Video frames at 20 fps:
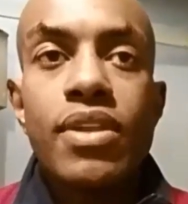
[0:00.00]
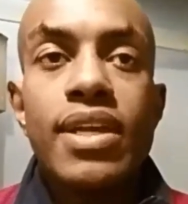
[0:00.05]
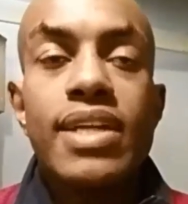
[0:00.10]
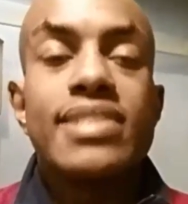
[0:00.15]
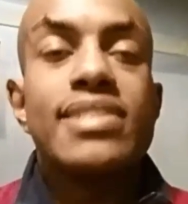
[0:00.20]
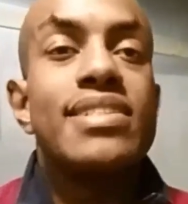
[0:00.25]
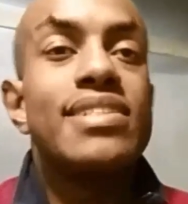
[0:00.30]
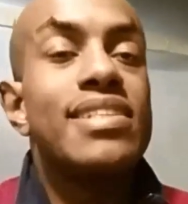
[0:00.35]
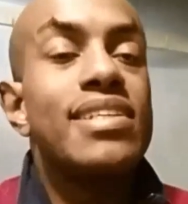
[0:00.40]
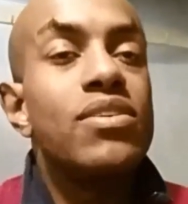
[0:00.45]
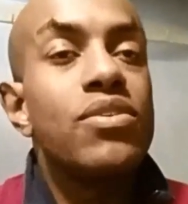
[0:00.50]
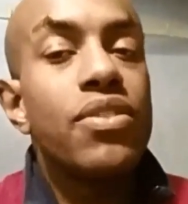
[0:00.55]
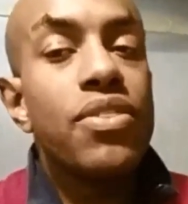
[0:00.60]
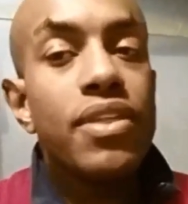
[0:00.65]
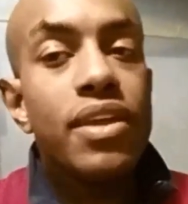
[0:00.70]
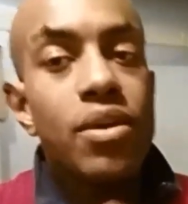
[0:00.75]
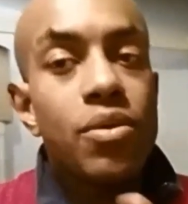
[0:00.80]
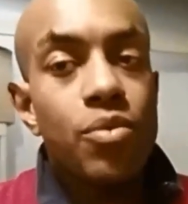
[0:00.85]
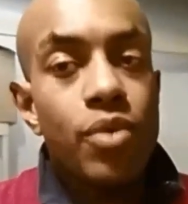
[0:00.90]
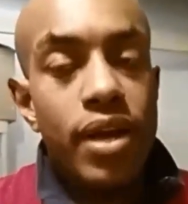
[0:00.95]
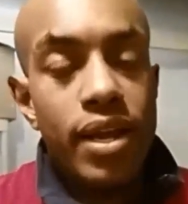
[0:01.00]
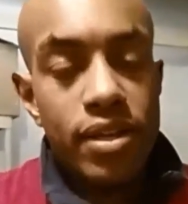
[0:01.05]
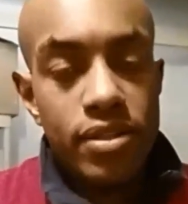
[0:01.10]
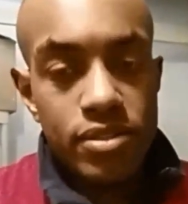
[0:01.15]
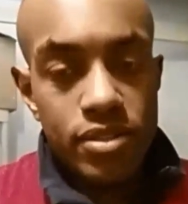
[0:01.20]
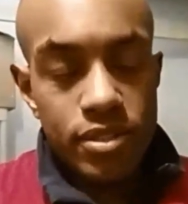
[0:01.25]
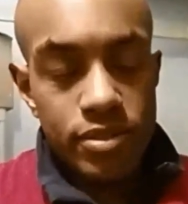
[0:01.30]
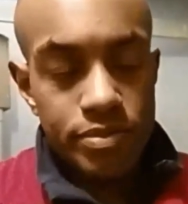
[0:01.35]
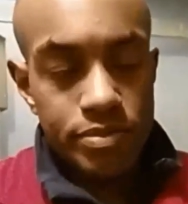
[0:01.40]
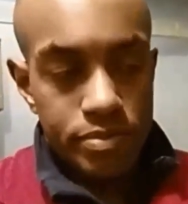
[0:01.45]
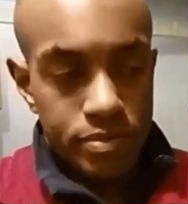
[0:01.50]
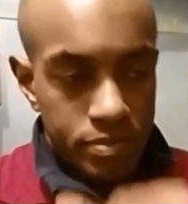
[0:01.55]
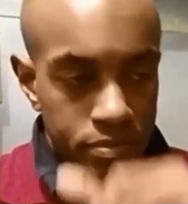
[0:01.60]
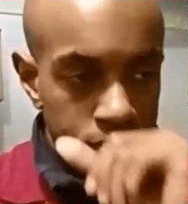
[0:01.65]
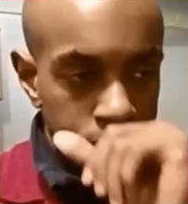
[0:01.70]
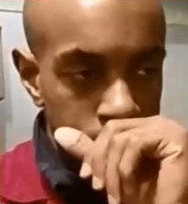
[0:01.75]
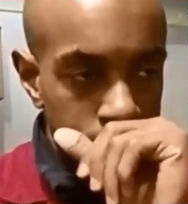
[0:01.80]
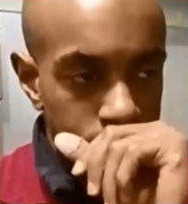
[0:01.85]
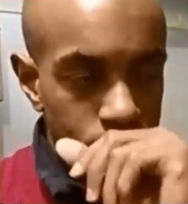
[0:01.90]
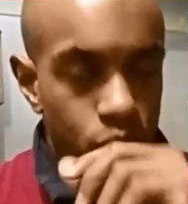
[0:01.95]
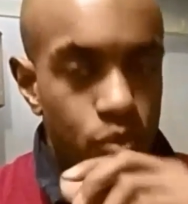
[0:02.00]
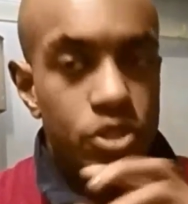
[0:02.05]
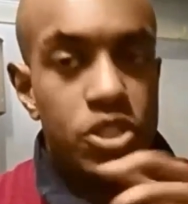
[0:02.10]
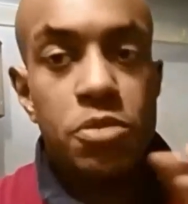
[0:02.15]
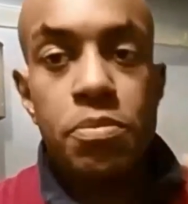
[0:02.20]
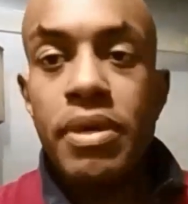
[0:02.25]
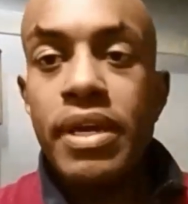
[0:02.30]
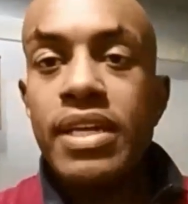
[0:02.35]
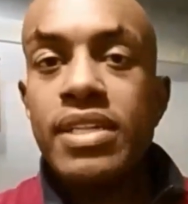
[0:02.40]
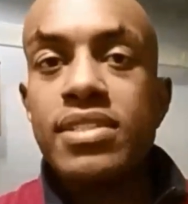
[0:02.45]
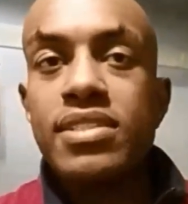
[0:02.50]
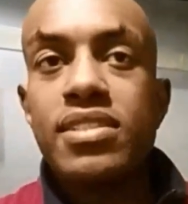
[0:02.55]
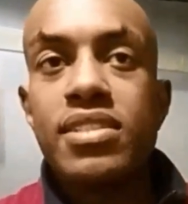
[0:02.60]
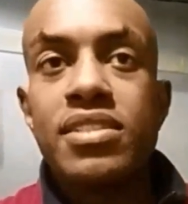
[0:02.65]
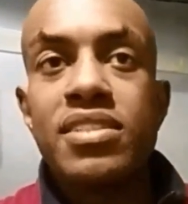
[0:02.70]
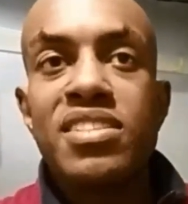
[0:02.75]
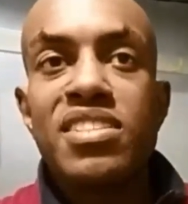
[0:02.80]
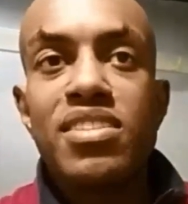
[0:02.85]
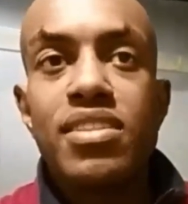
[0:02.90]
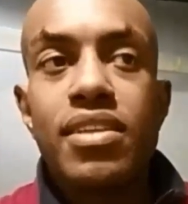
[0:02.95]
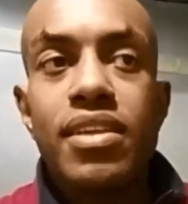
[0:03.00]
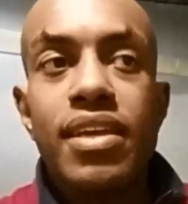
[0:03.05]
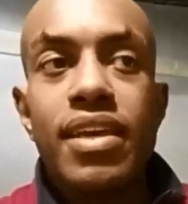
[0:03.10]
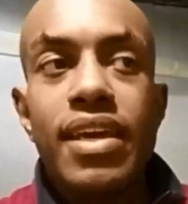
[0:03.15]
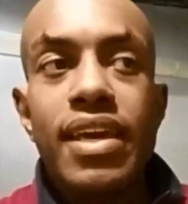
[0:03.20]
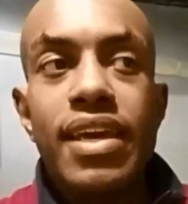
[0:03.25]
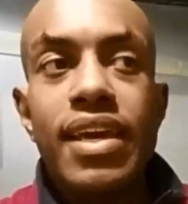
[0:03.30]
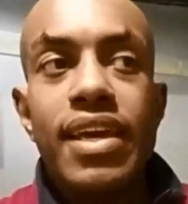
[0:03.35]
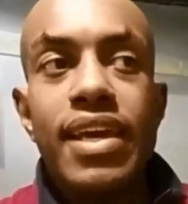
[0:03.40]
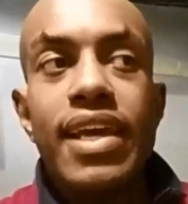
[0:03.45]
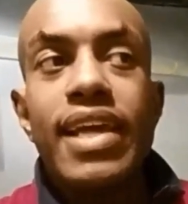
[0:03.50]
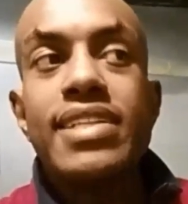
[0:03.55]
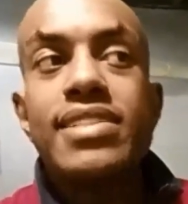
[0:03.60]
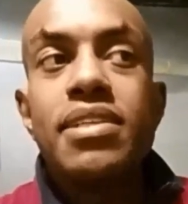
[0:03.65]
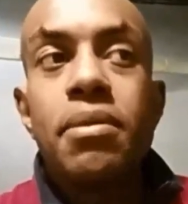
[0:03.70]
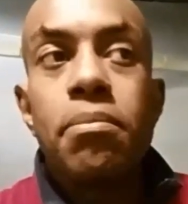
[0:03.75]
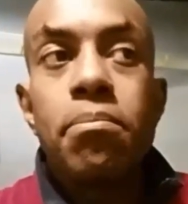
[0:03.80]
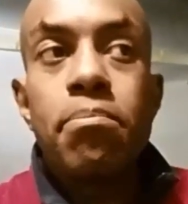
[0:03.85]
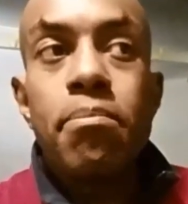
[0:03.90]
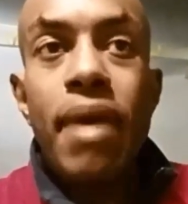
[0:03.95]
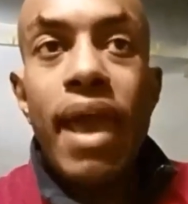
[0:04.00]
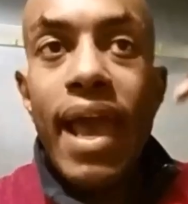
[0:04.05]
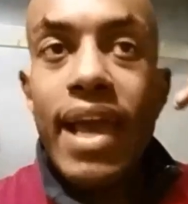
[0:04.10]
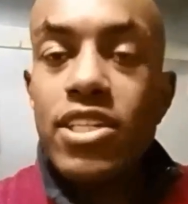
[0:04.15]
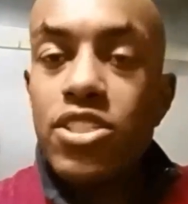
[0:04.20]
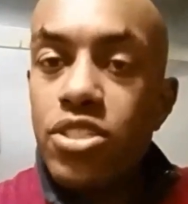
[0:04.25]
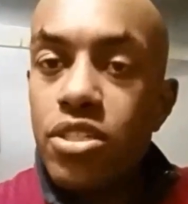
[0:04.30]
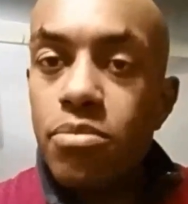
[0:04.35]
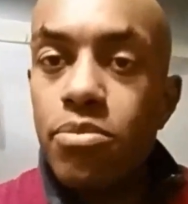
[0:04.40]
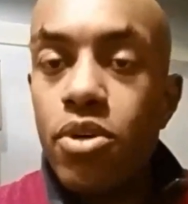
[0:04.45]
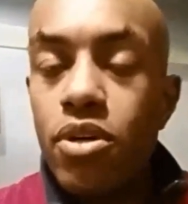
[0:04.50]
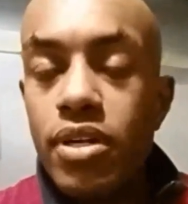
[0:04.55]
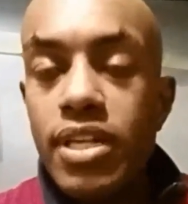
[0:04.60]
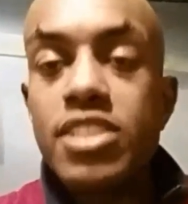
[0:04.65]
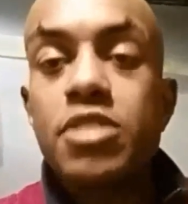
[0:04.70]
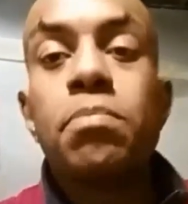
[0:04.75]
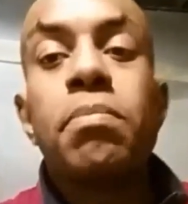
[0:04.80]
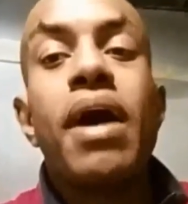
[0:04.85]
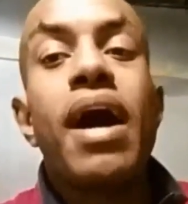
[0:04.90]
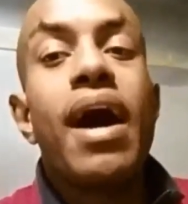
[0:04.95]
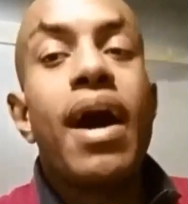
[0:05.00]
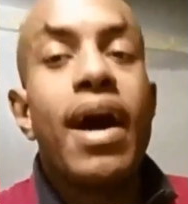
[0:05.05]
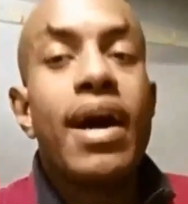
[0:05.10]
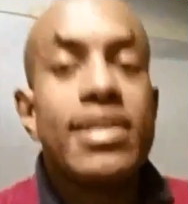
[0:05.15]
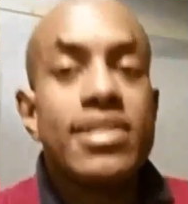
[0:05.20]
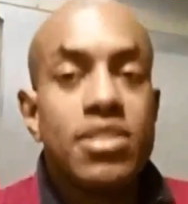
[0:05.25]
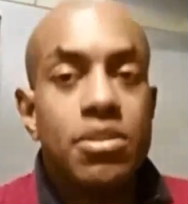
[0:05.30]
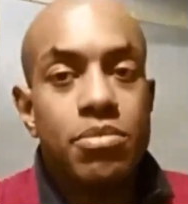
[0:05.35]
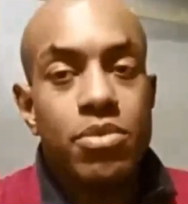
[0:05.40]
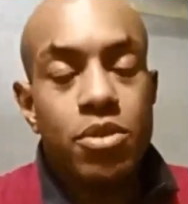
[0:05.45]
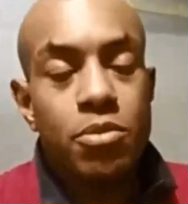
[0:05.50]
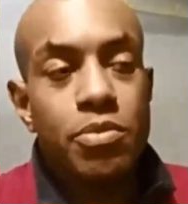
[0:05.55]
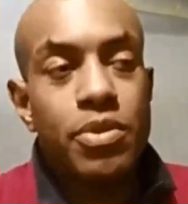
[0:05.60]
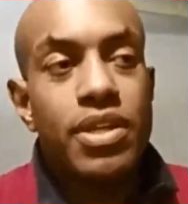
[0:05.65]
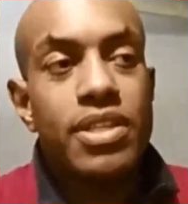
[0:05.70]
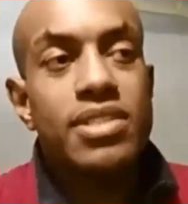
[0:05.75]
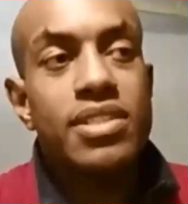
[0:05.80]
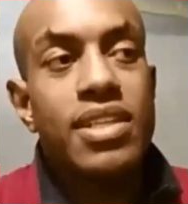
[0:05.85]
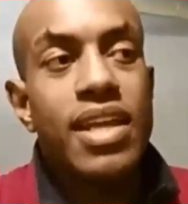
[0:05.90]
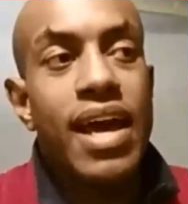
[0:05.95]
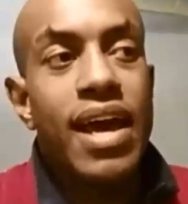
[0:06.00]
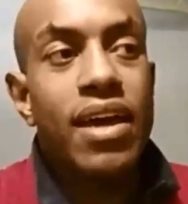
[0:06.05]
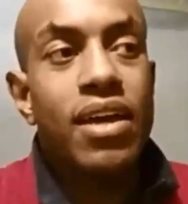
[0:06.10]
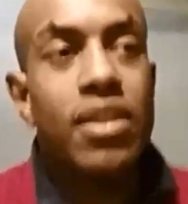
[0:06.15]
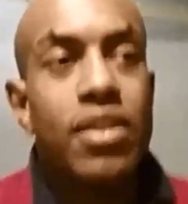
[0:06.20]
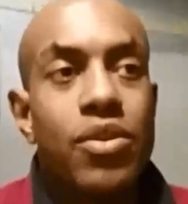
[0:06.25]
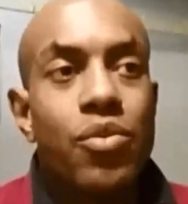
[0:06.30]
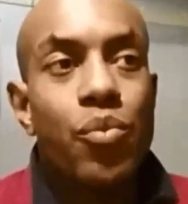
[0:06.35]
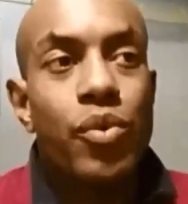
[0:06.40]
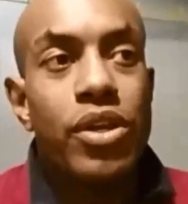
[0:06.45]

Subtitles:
still theoretical, which means it's imaginable, it's possible, but it's not,